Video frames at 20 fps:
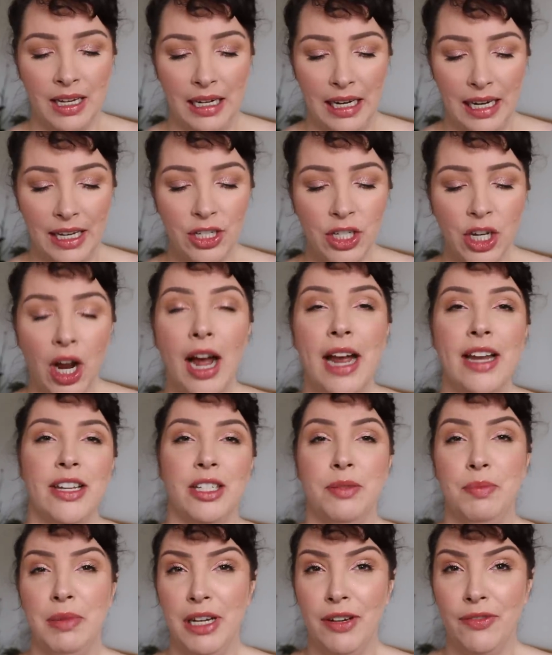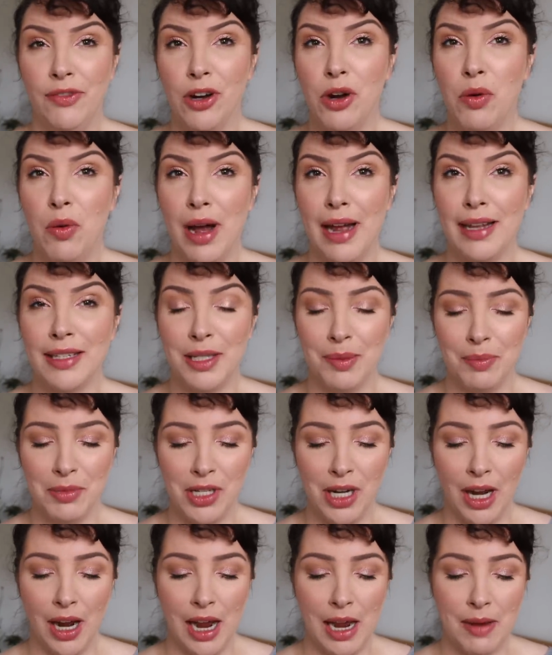enticed me for quite some
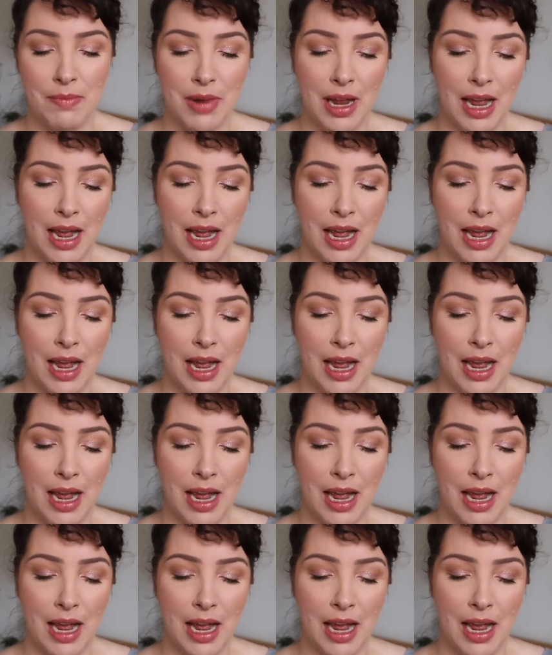time,